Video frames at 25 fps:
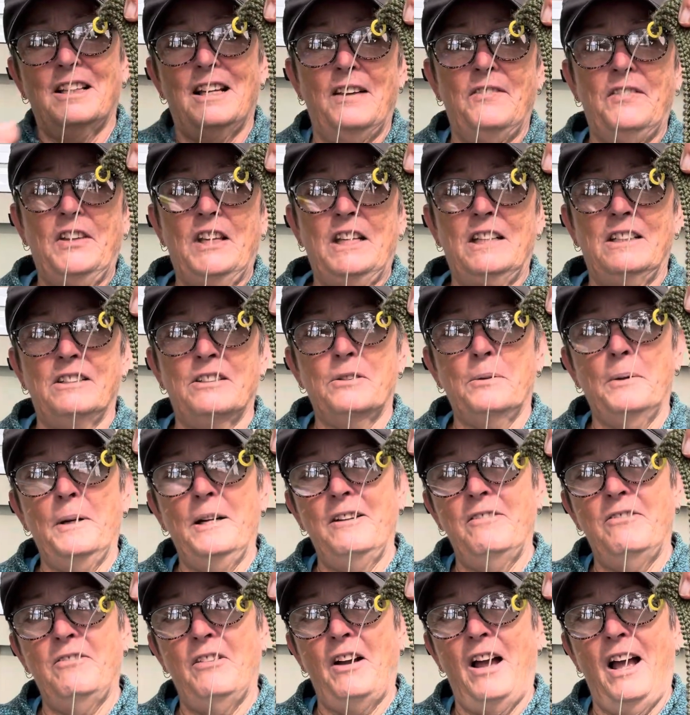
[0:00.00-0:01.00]
and then
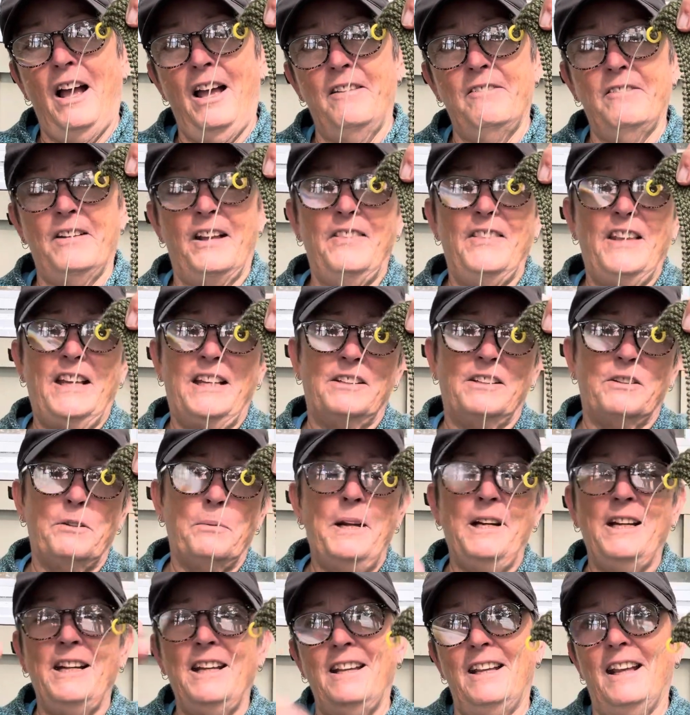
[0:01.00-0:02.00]
25, and then
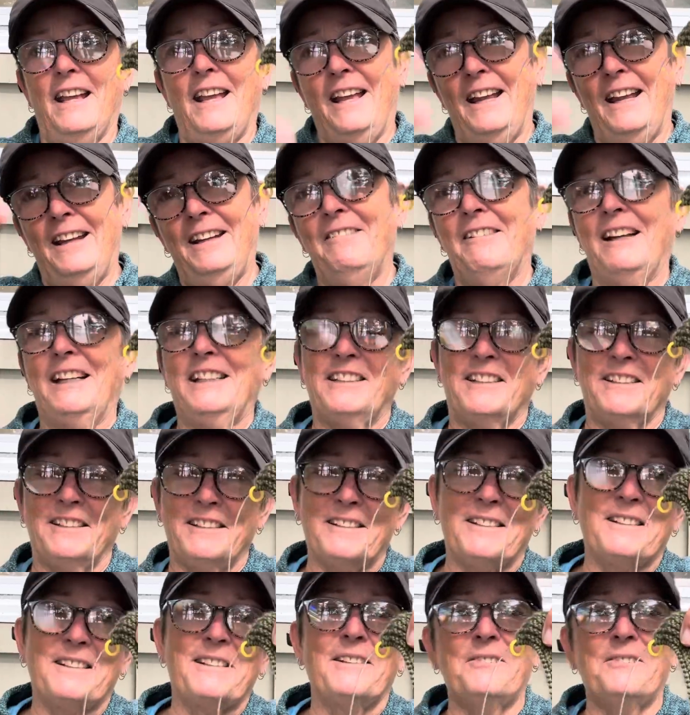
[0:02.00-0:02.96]
20. Anyway, just to